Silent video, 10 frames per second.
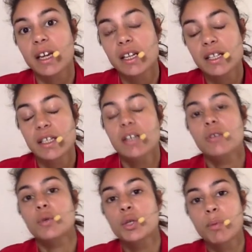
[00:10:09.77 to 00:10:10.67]
a
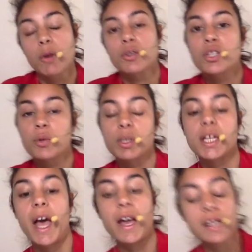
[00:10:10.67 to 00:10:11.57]
considered response to a
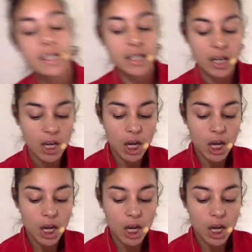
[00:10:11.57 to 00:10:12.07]
text.